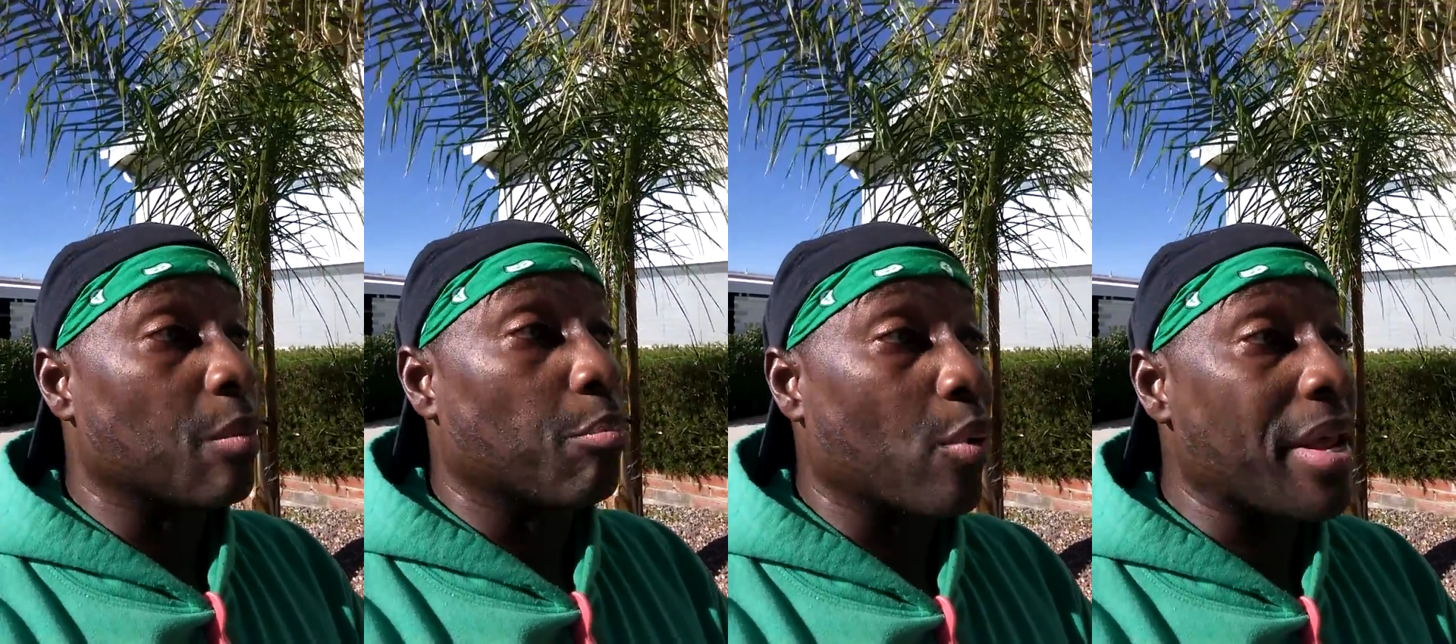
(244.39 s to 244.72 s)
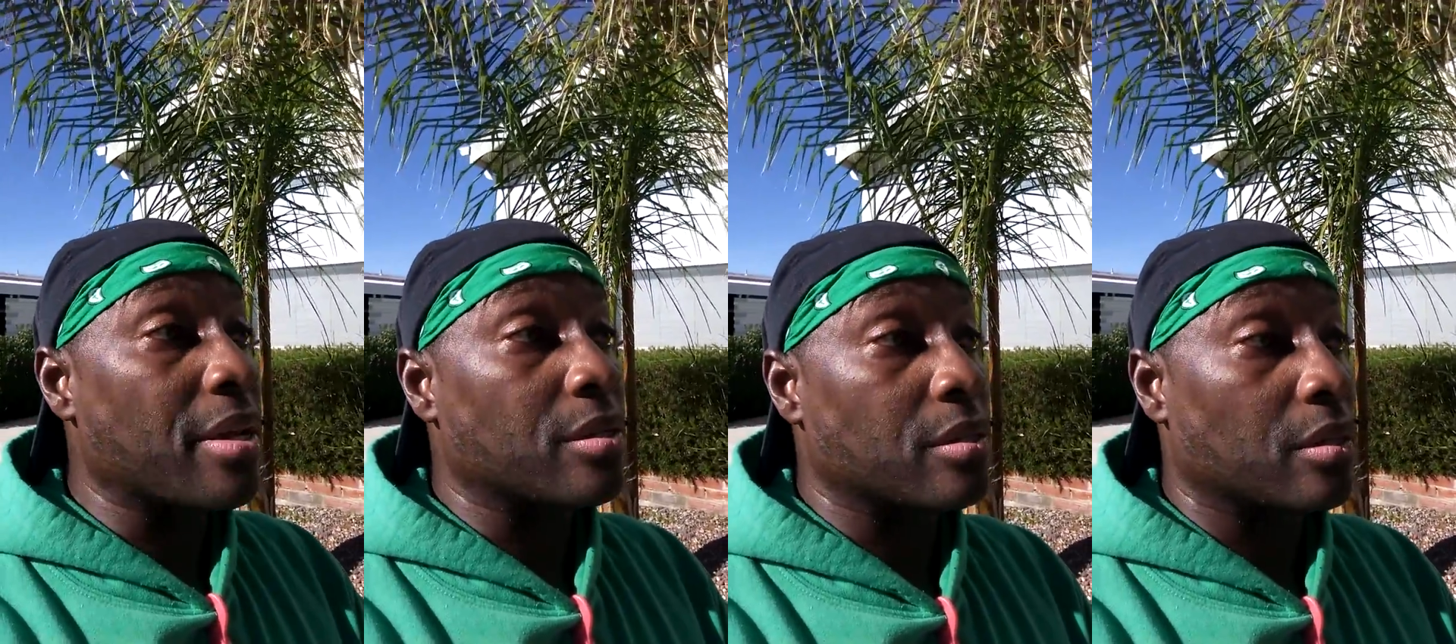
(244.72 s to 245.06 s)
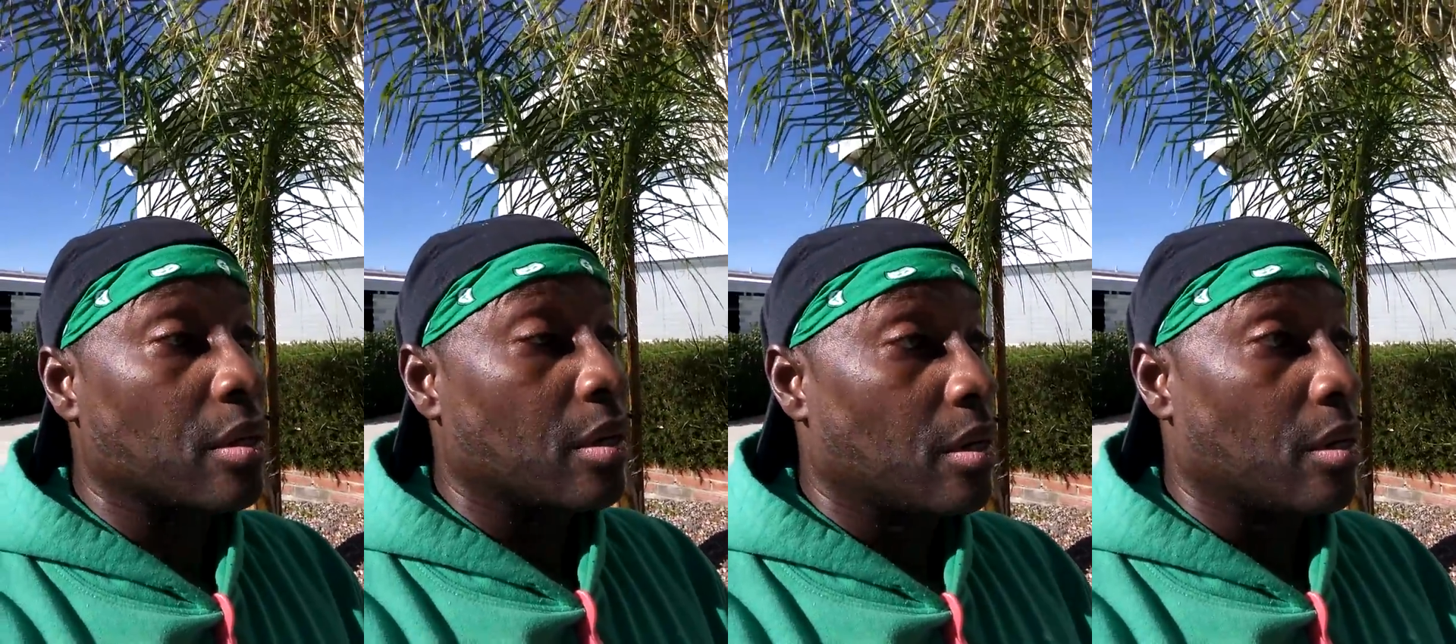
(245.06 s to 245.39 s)
the brightest,
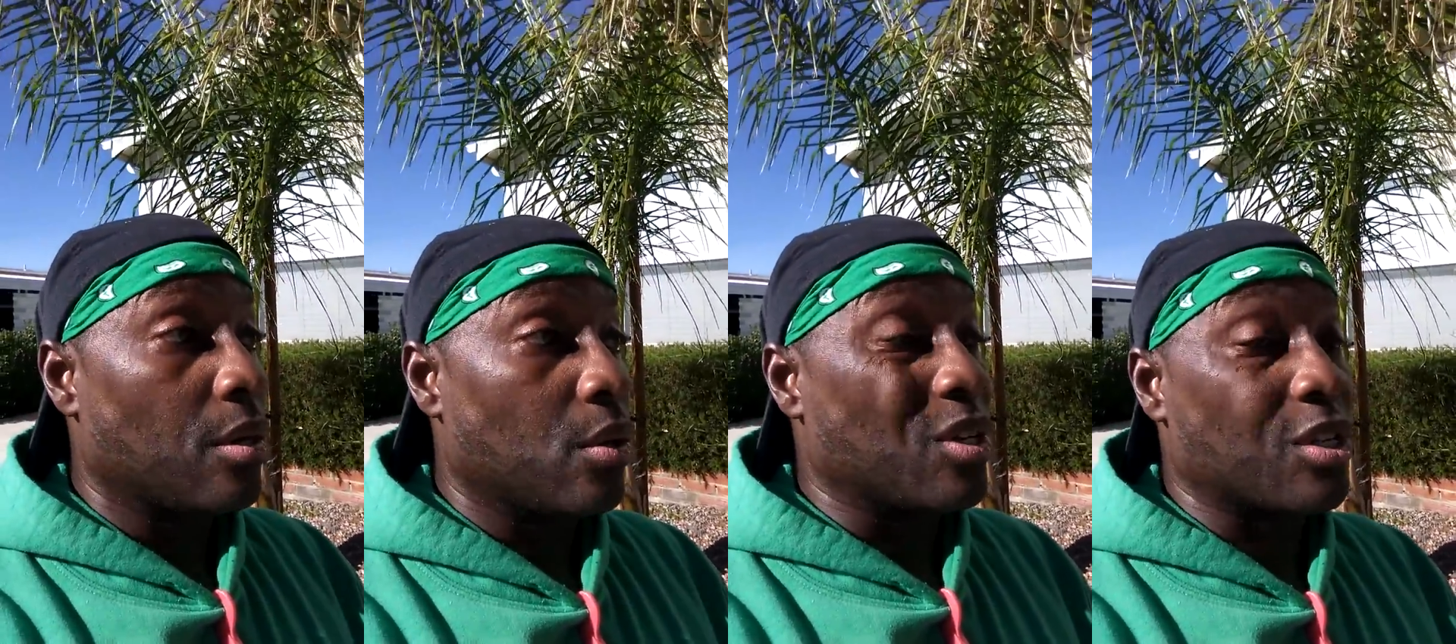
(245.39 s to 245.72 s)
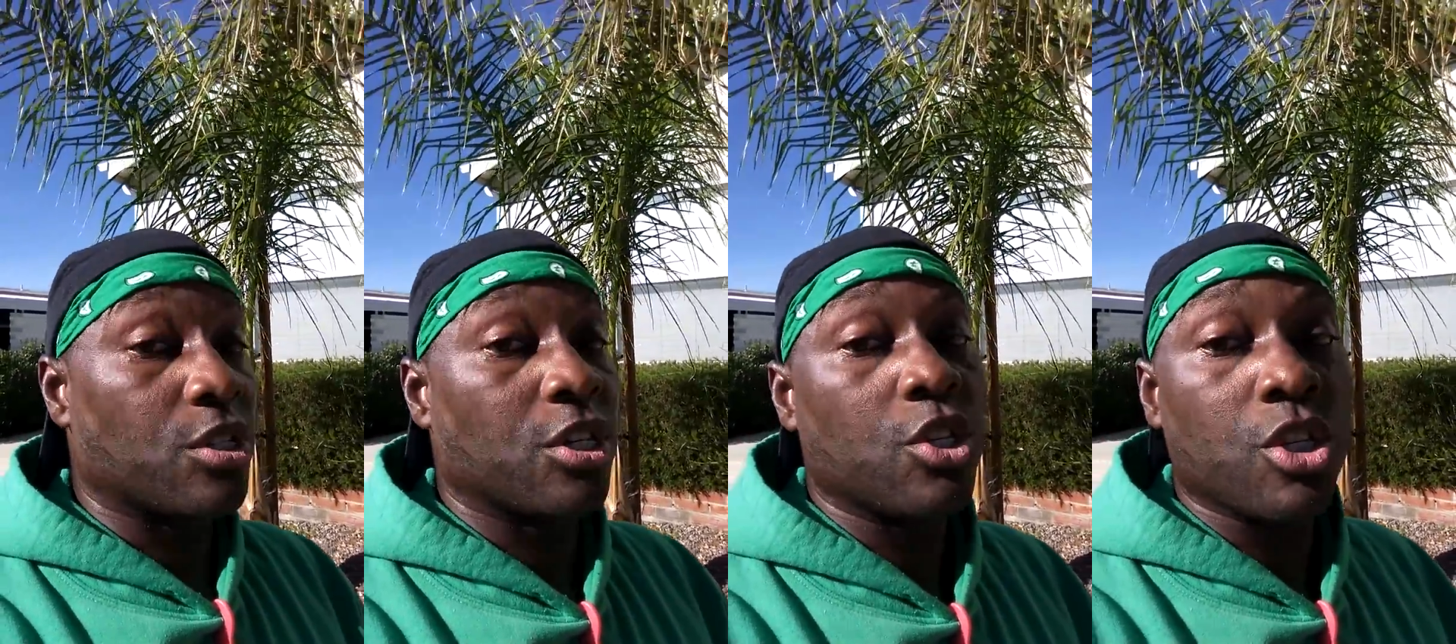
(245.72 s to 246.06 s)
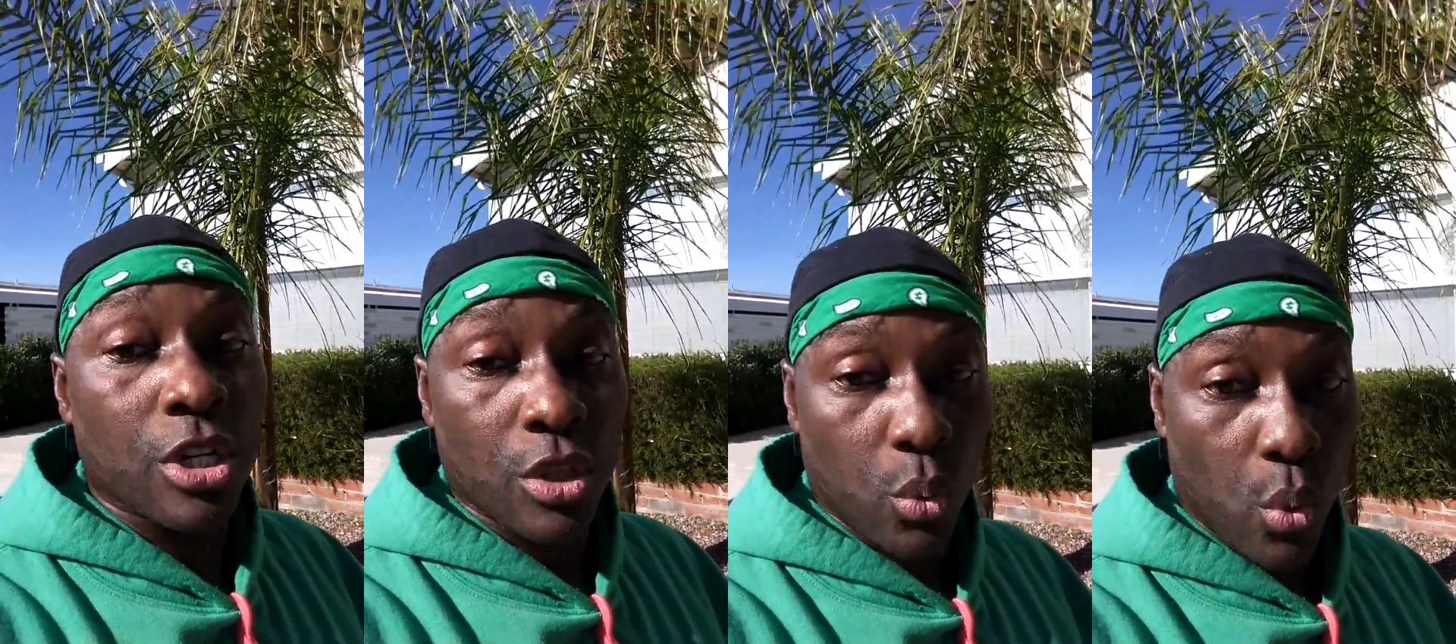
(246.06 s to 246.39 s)
you know,
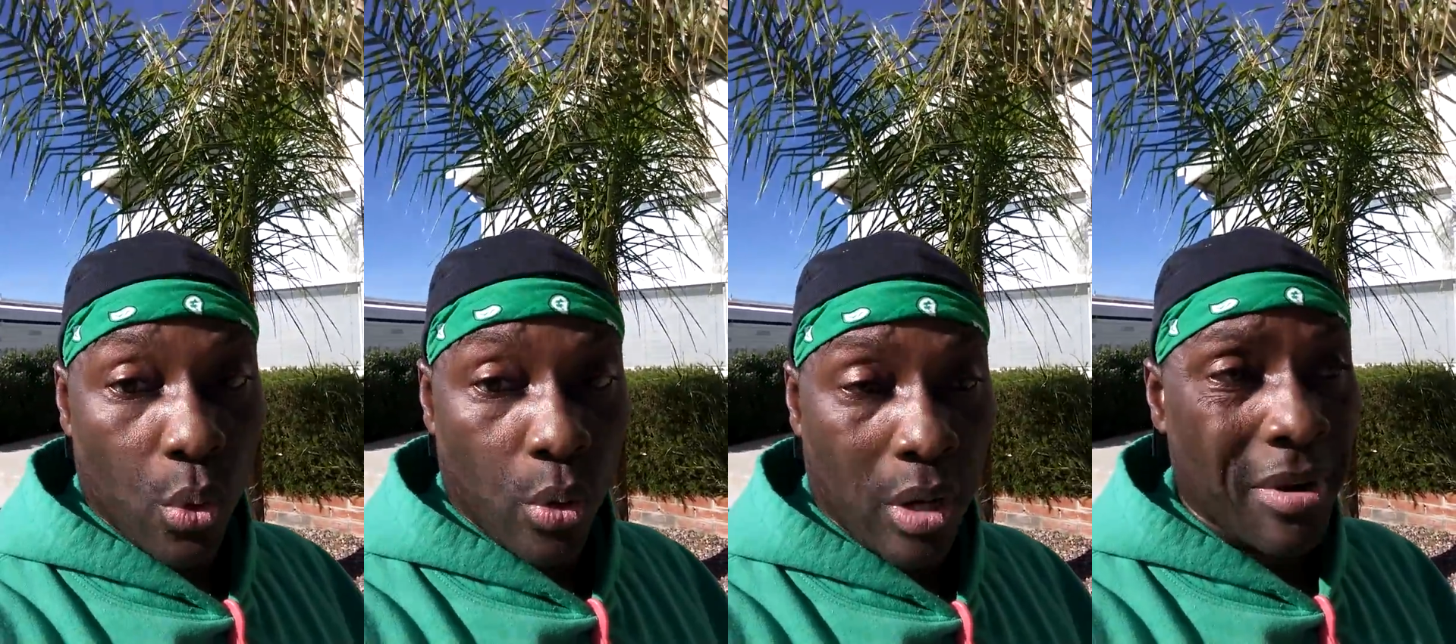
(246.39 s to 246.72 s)
decision in the world.